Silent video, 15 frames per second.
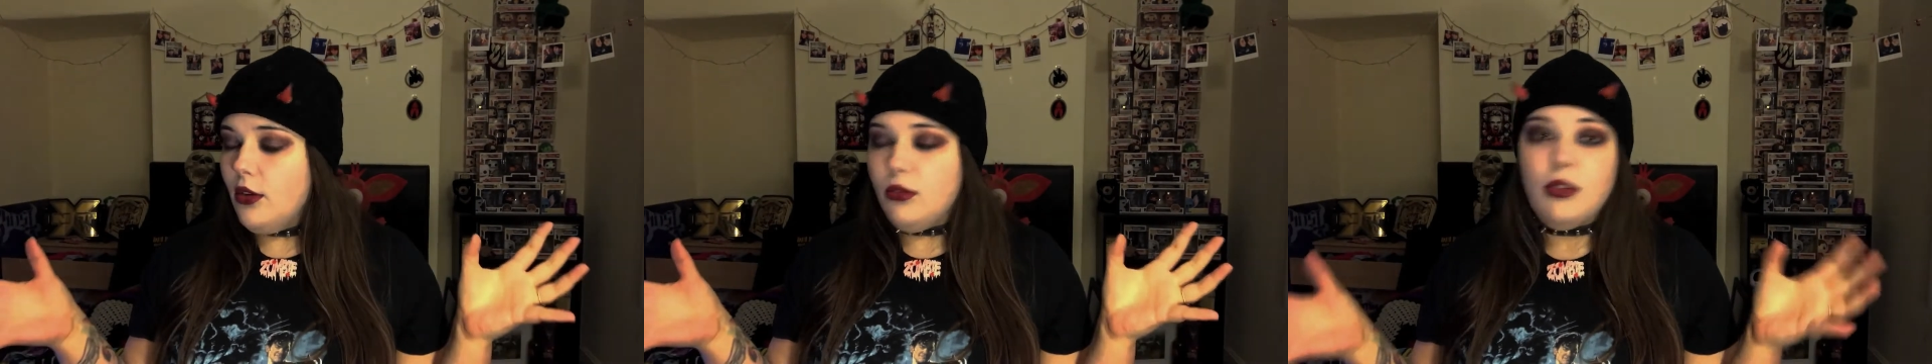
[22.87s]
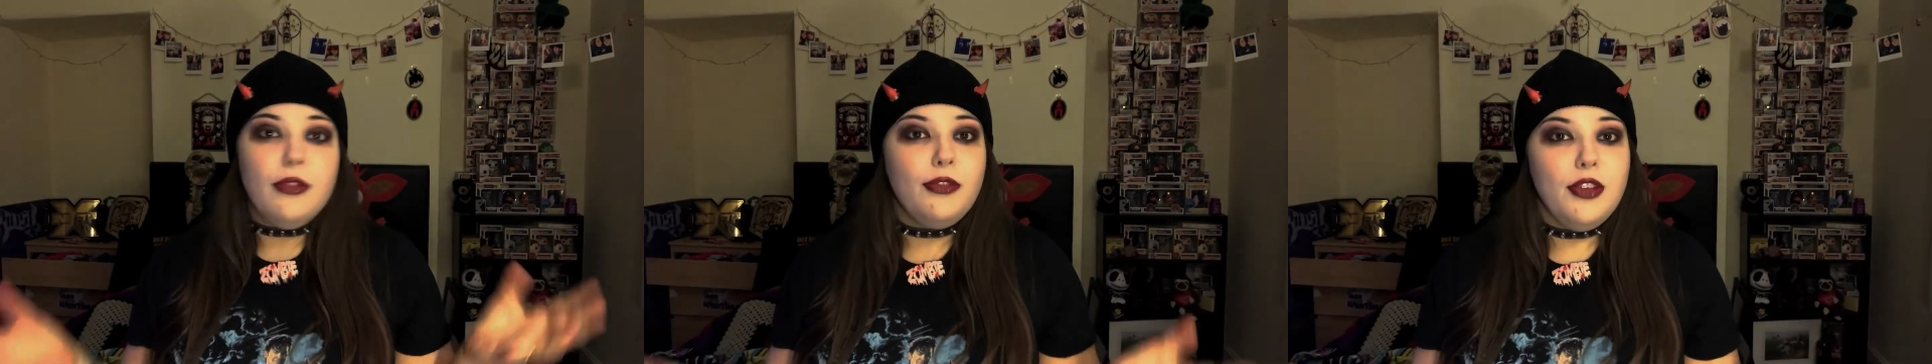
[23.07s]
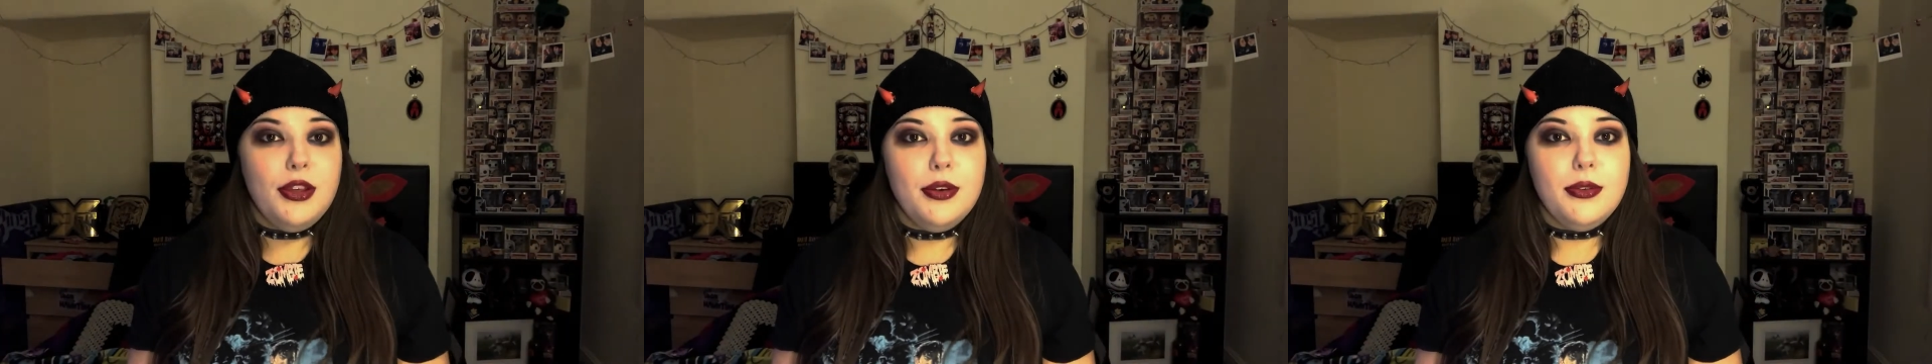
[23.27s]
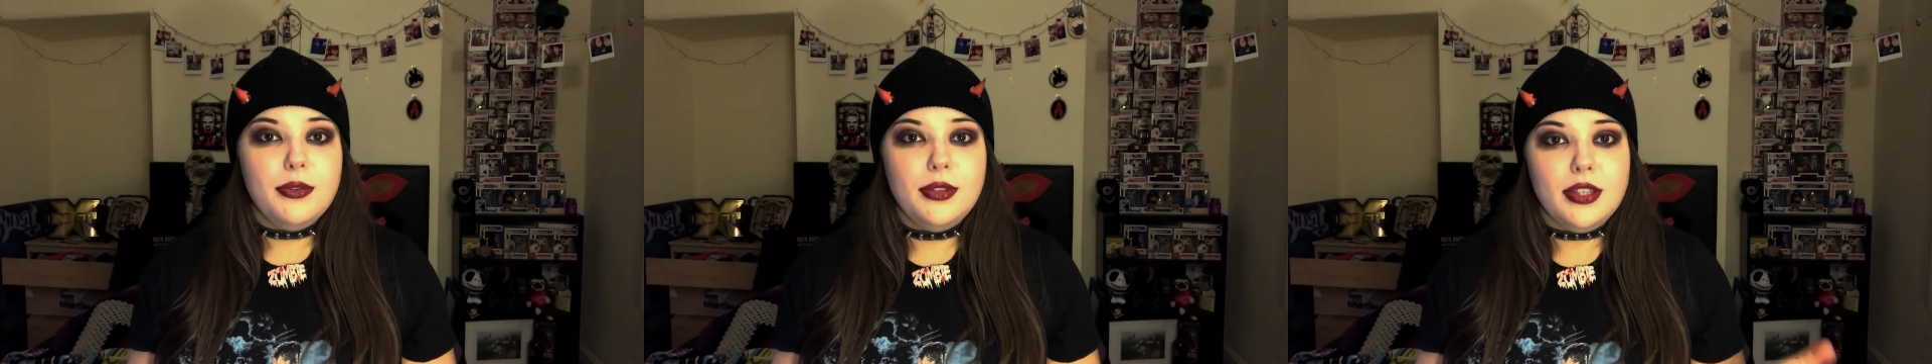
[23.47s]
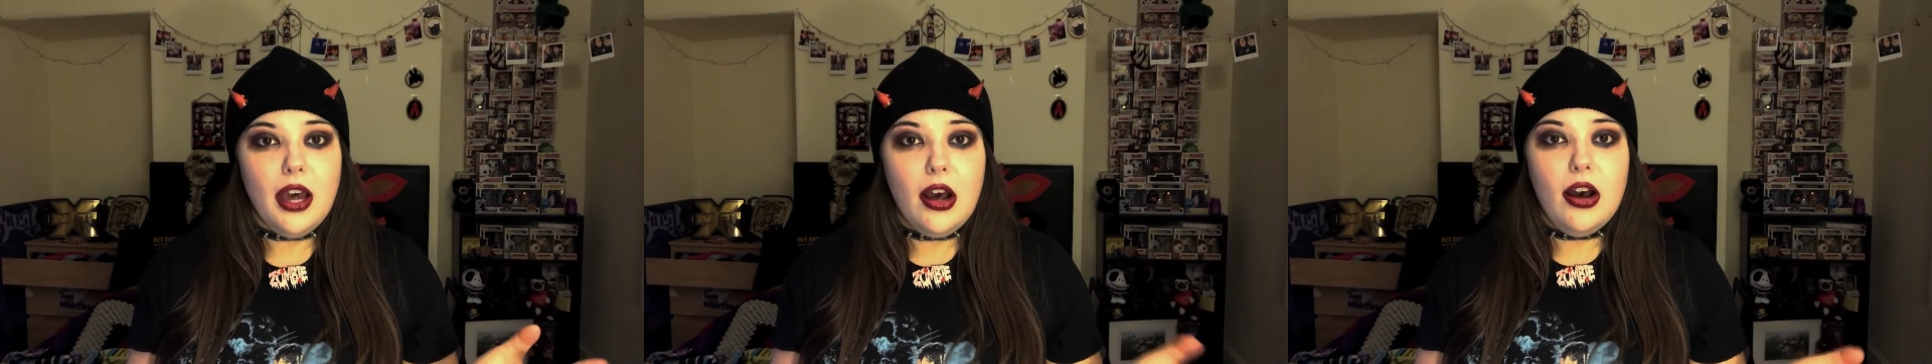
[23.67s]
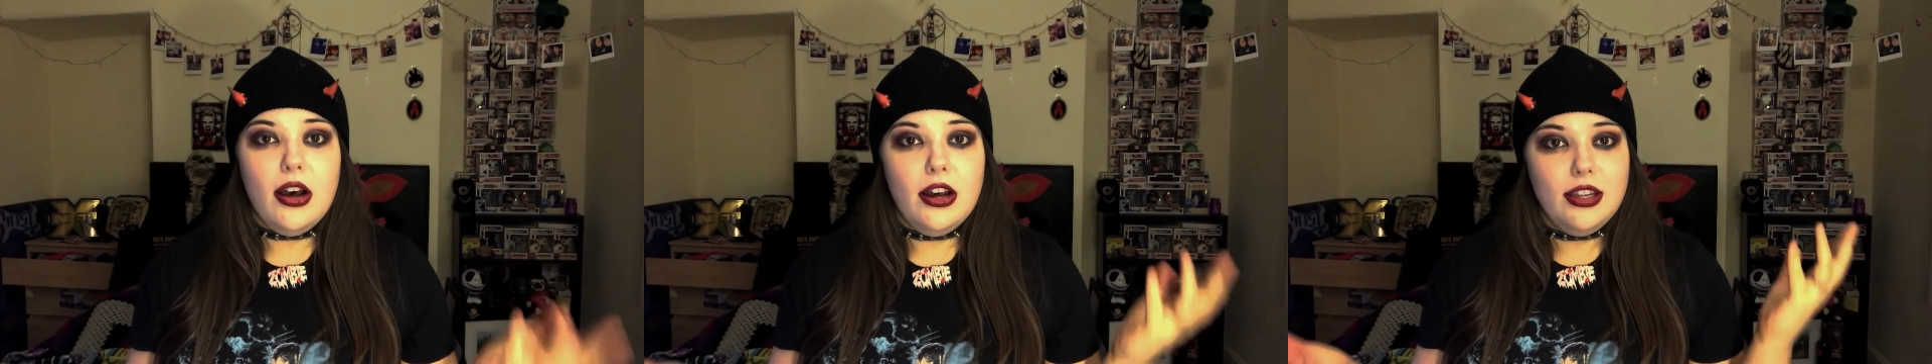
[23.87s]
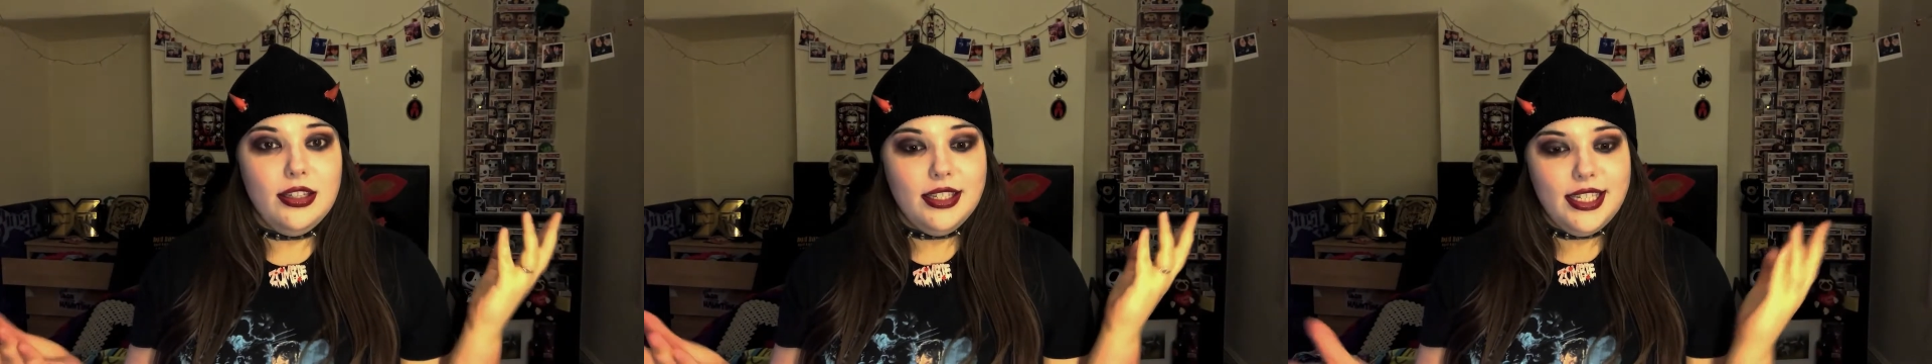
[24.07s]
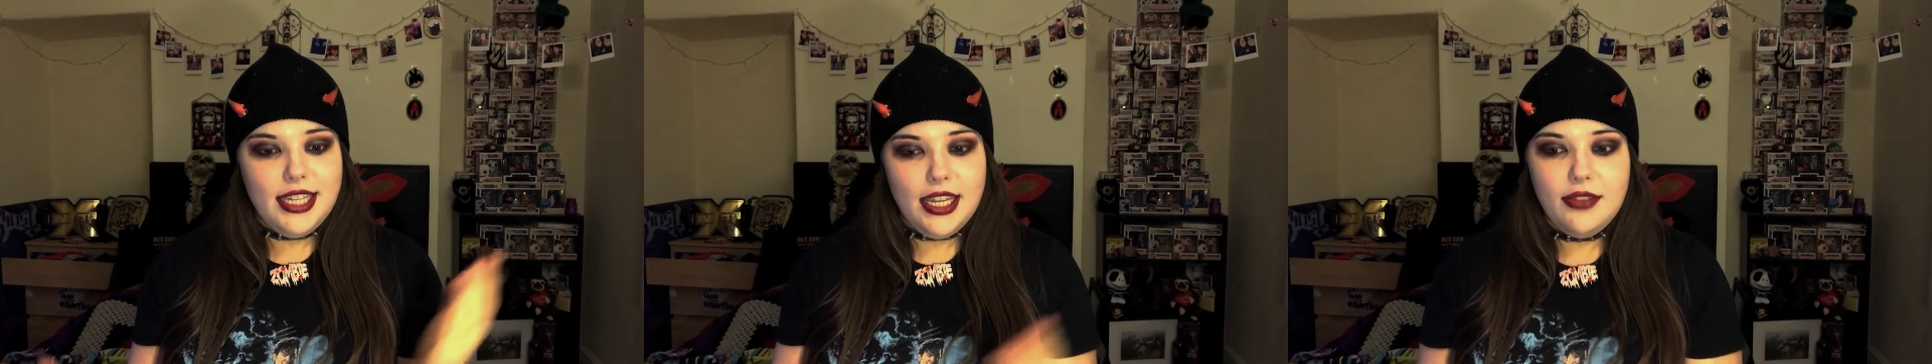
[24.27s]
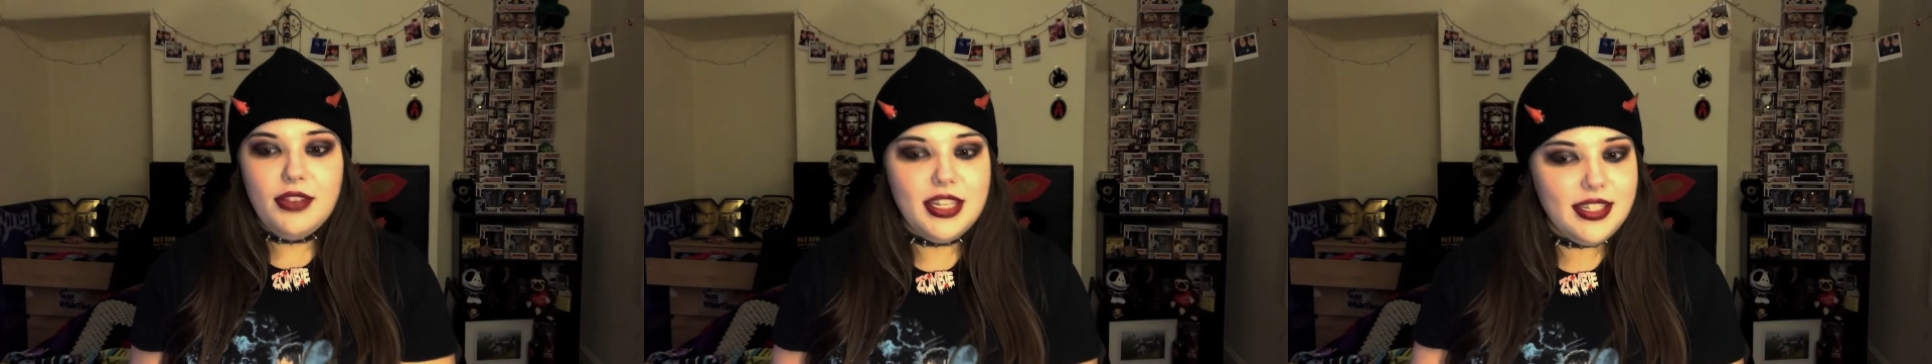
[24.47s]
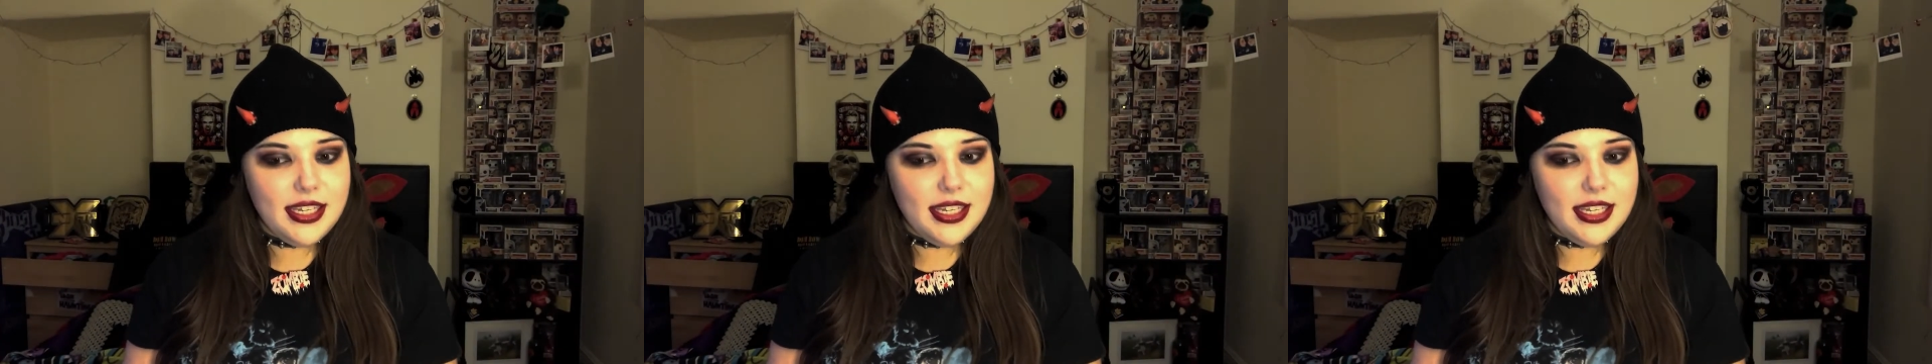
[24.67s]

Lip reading: reviews on TV